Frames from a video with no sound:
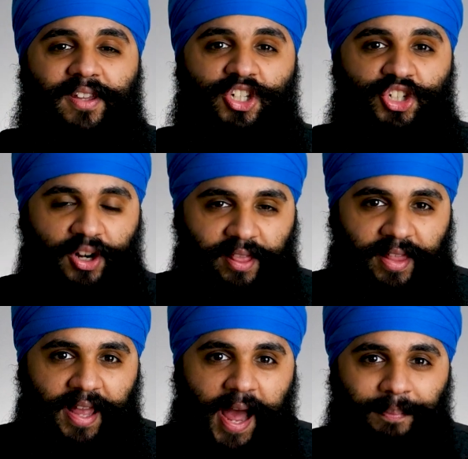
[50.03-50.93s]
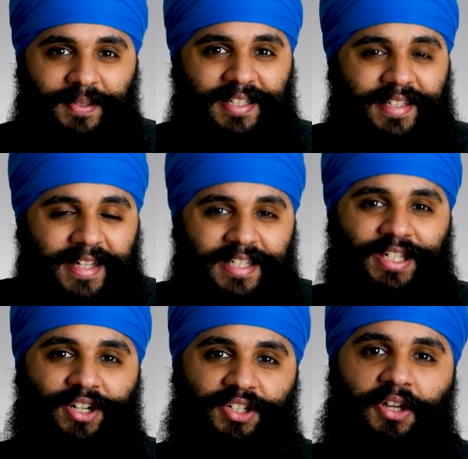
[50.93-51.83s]
this journaling app 6
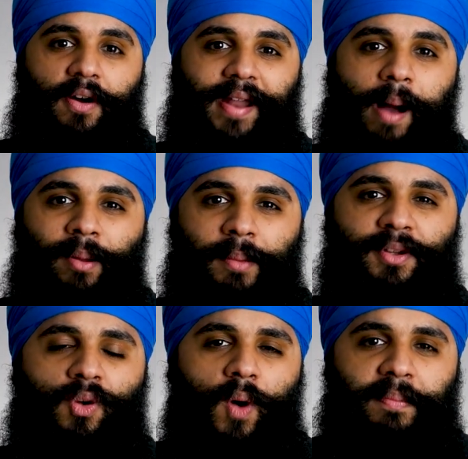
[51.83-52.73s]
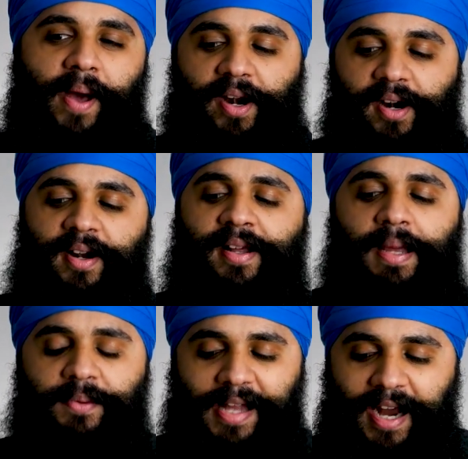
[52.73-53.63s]
years ago now, but let me do one better.
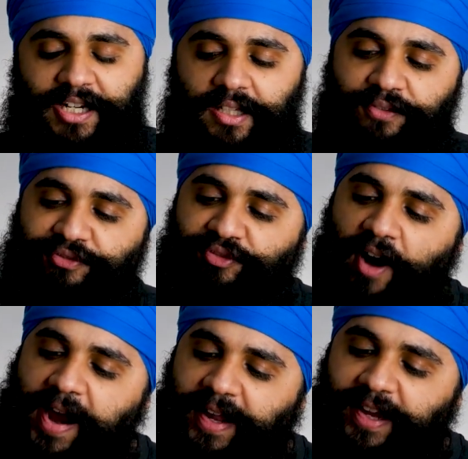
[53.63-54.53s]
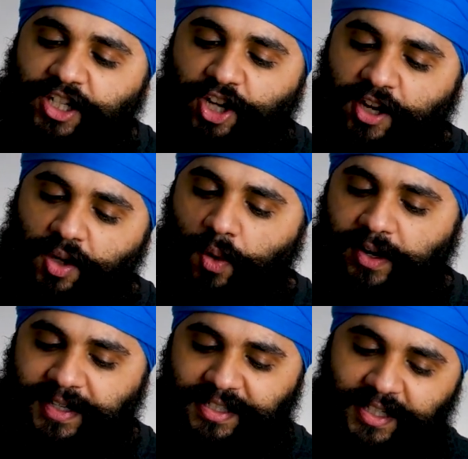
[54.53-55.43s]
It was actually Friday,
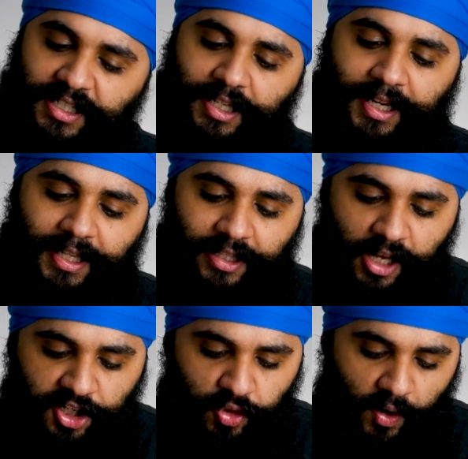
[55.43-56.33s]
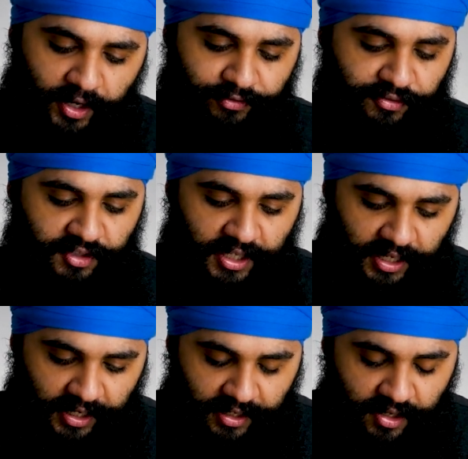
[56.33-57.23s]
January 16th,
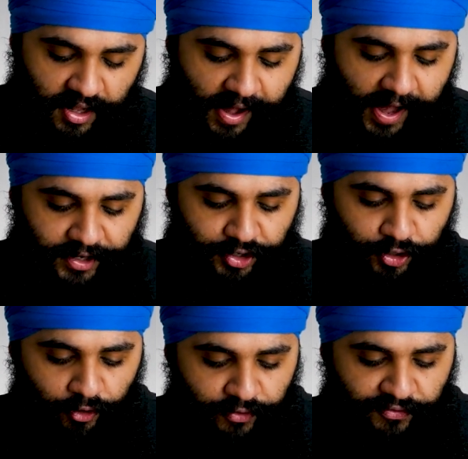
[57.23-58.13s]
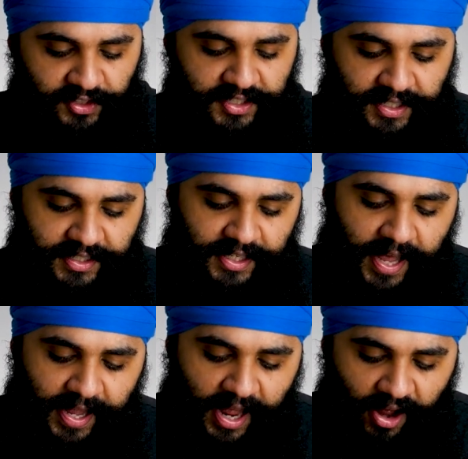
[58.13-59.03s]
2015. At 2:56
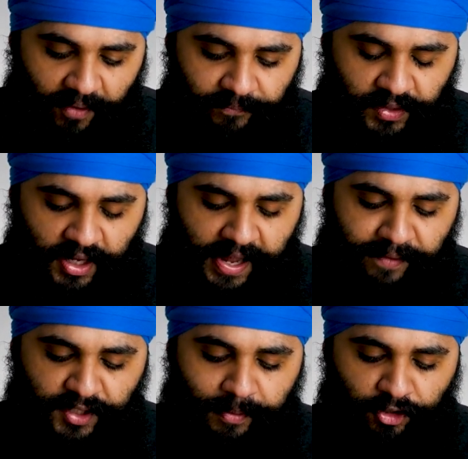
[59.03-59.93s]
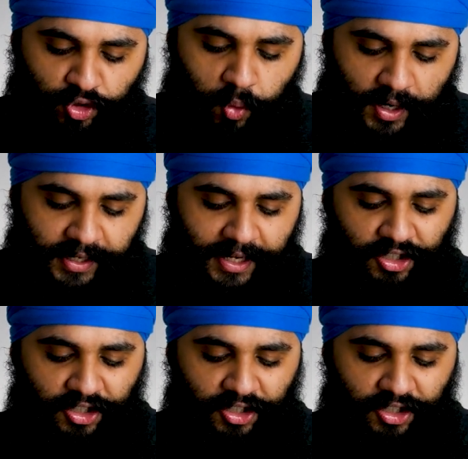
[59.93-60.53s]
a.m., it was about 28